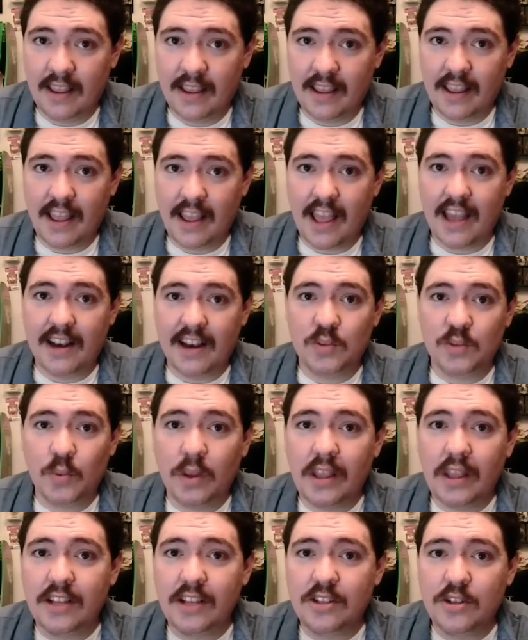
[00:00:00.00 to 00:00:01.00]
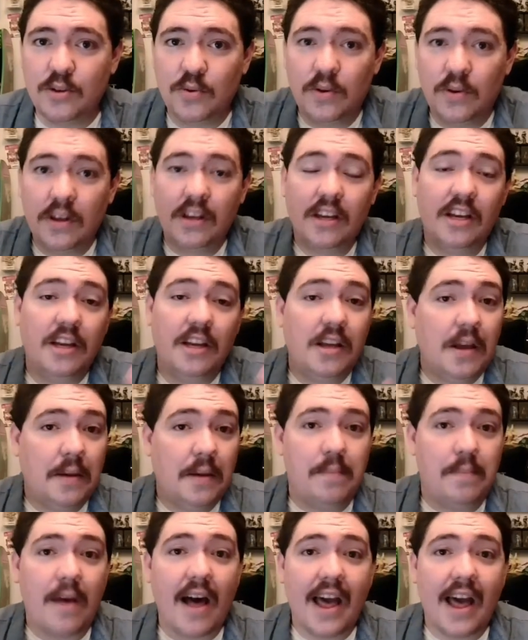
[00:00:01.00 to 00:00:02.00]
and is willing to
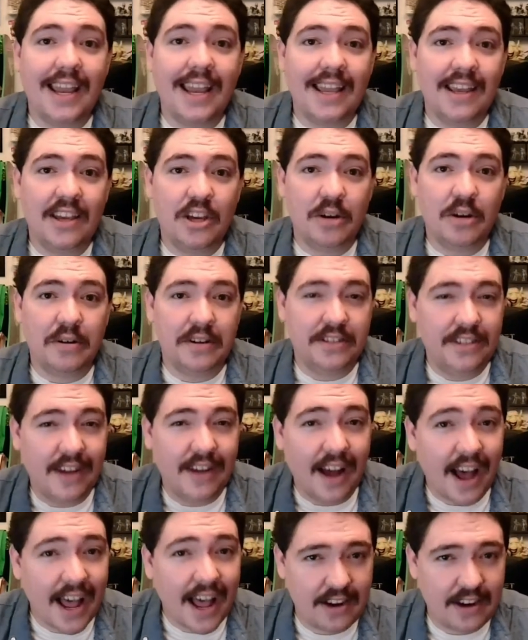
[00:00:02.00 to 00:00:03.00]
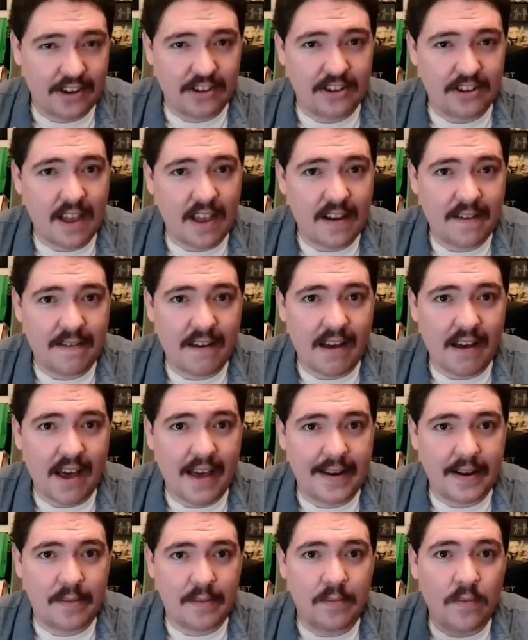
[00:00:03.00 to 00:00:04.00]
buy your entire stock of that
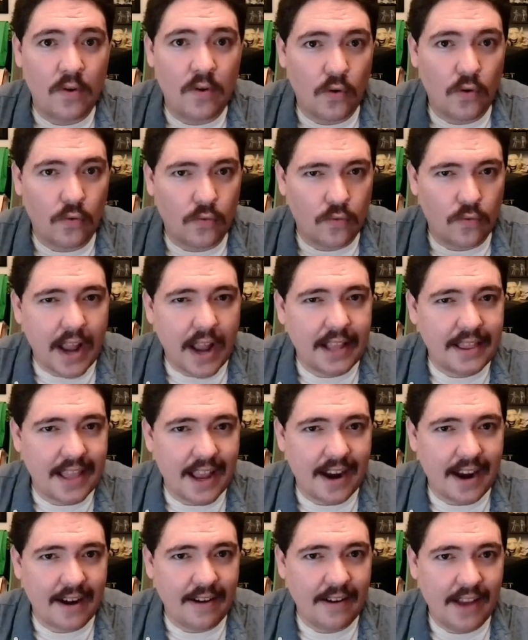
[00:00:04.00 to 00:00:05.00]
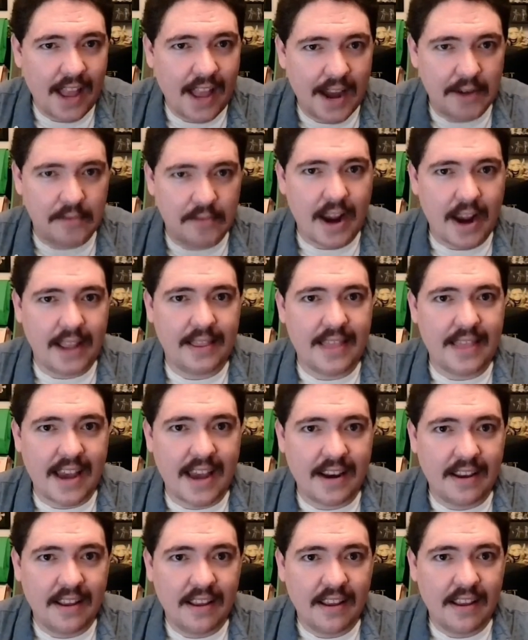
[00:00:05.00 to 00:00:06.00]
item right there and right then.
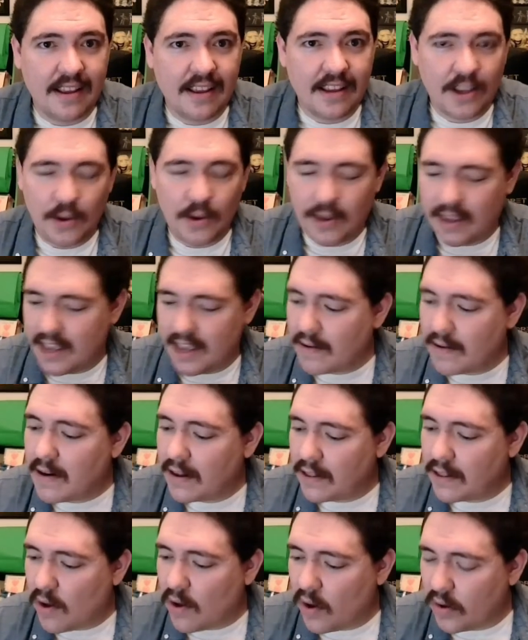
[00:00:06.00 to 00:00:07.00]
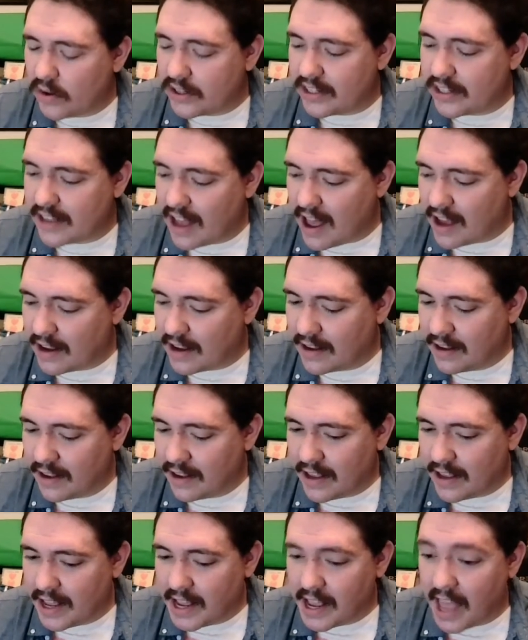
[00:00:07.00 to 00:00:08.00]
You can get rid of the whole stock,
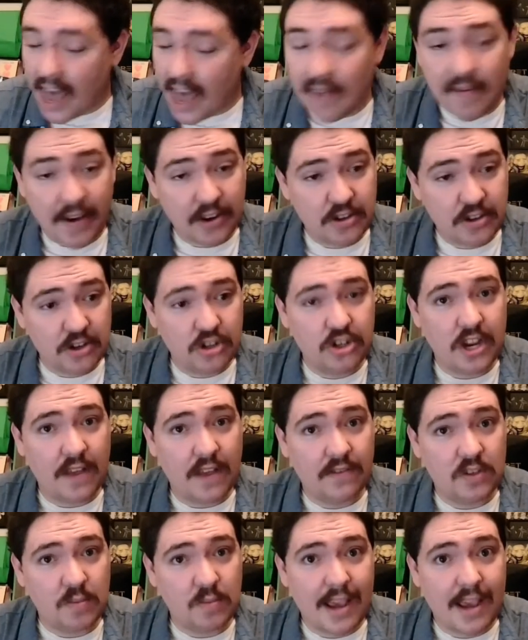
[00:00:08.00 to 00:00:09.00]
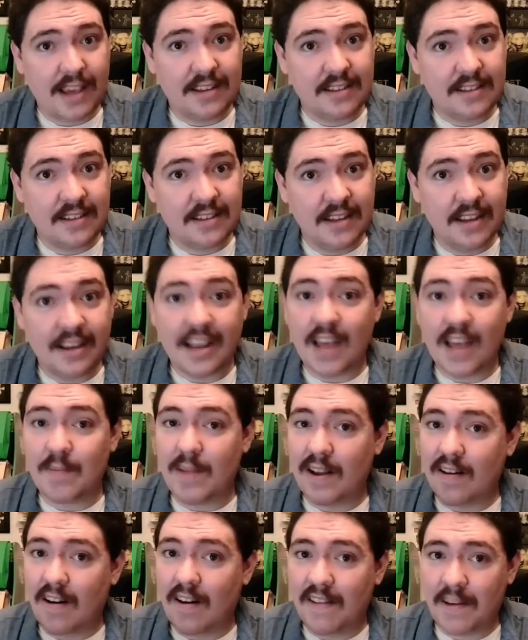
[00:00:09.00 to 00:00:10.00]
have extra shelf space, and
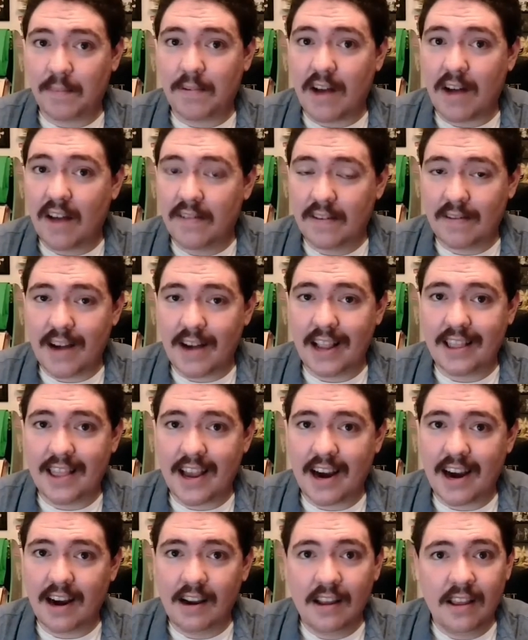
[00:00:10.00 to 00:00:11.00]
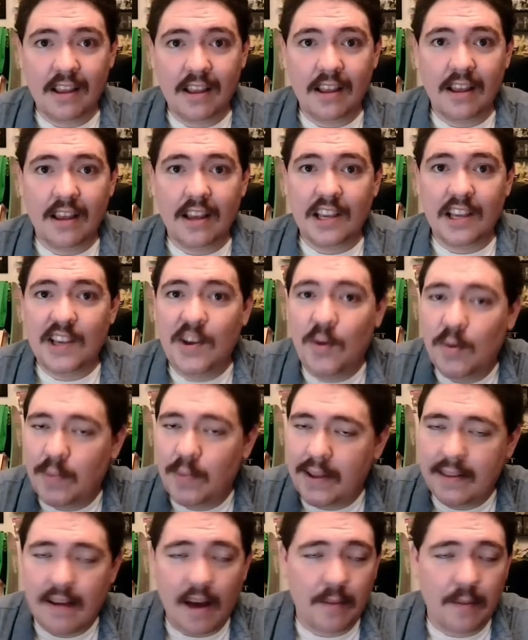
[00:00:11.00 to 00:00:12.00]
make all that profit right there. You would be
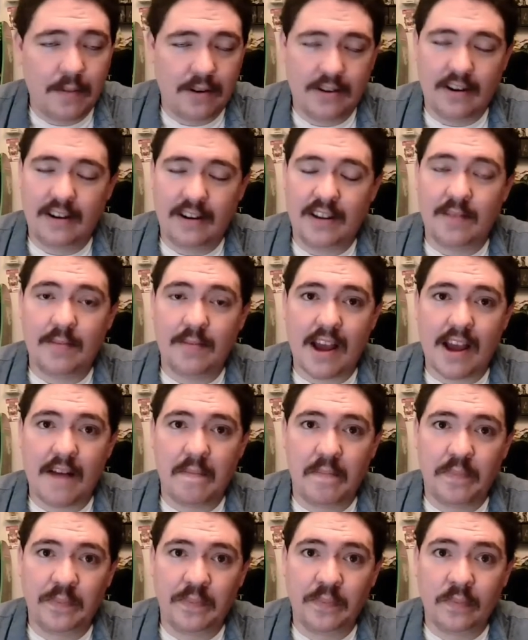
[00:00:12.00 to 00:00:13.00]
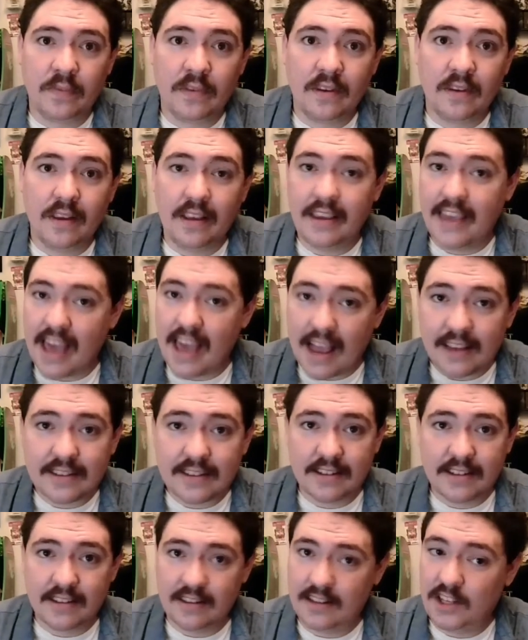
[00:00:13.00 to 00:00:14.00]
dumb to turn them down.
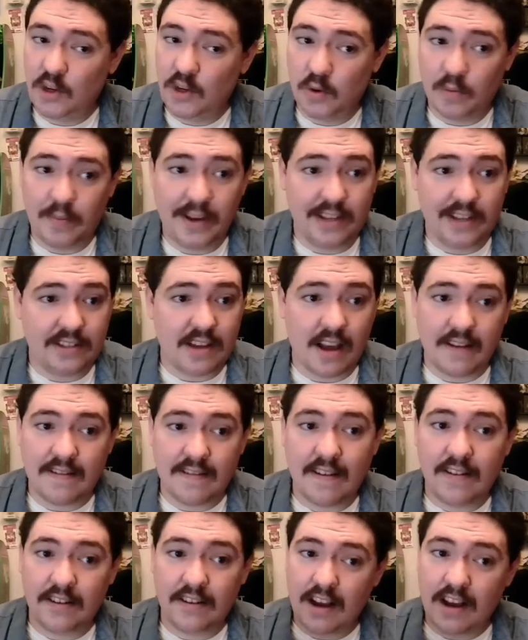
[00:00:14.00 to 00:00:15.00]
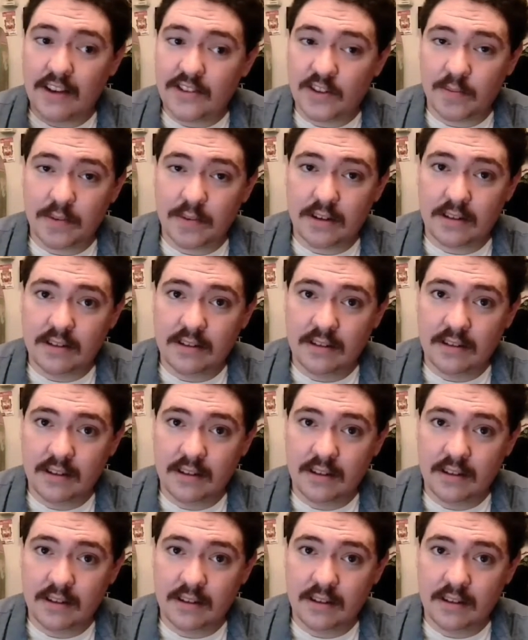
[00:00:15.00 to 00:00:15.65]
Yes, you will piss off other customers,